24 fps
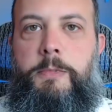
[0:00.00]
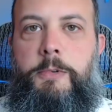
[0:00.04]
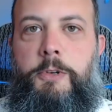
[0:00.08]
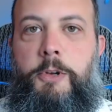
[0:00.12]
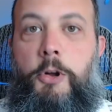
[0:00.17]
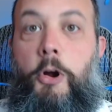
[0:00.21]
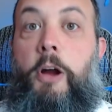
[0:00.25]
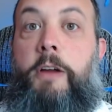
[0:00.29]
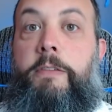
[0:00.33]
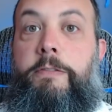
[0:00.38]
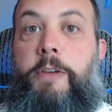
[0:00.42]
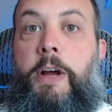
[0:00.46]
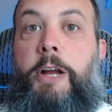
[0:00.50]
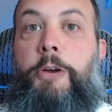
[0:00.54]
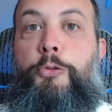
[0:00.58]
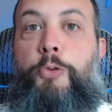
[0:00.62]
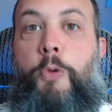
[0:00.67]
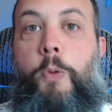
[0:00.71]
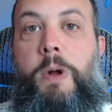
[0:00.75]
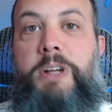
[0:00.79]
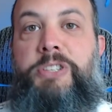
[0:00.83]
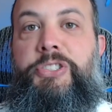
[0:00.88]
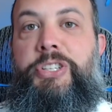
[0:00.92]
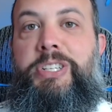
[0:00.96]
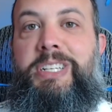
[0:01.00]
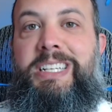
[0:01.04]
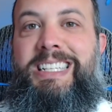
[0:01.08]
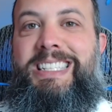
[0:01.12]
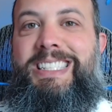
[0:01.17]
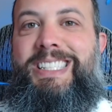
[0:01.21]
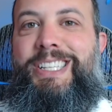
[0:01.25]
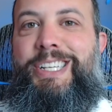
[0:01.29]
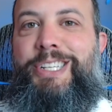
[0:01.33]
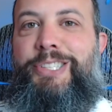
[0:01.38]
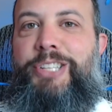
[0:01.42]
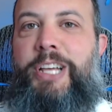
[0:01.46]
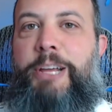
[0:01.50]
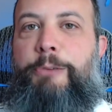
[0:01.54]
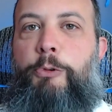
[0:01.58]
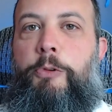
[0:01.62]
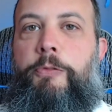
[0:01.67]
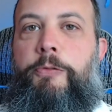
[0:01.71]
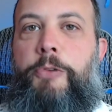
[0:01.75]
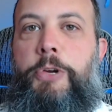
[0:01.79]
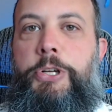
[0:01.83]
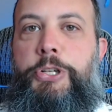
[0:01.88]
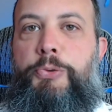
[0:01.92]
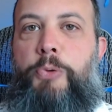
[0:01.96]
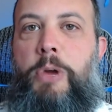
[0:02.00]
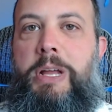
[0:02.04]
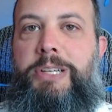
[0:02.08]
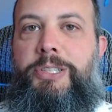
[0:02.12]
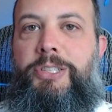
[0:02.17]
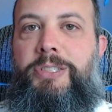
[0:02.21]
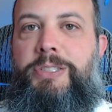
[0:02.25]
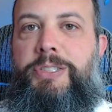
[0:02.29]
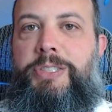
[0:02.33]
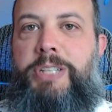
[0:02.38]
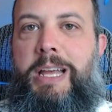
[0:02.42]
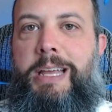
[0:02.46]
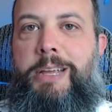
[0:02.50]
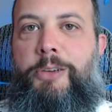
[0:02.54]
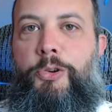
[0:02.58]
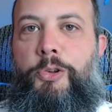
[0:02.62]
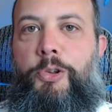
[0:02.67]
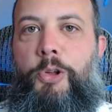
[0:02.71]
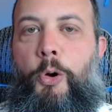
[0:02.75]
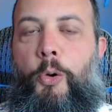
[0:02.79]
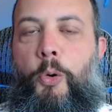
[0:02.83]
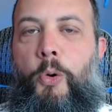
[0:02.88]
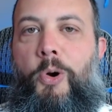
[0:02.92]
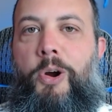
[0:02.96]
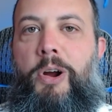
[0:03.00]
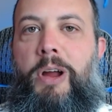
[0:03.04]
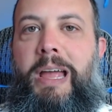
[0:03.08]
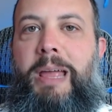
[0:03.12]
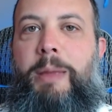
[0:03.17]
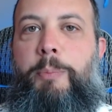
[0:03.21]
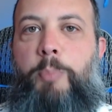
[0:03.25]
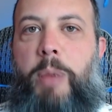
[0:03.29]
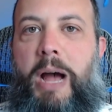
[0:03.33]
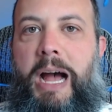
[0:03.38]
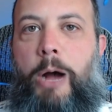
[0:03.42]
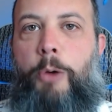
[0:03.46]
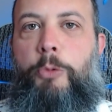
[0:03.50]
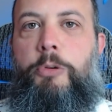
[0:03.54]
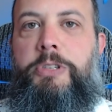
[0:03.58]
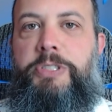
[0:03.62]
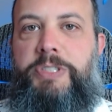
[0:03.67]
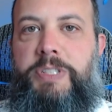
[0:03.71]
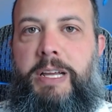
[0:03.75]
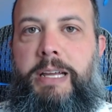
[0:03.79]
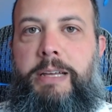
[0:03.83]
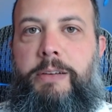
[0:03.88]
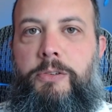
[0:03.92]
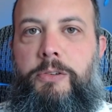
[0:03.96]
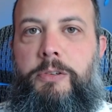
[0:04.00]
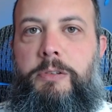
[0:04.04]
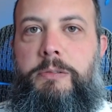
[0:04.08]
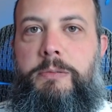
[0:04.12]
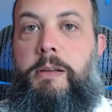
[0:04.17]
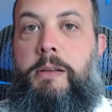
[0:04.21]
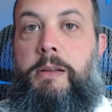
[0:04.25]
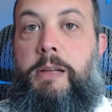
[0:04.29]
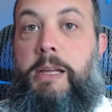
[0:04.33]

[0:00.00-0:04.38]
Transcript: All right, final question, is this a refrigeration cycle or a power cycle?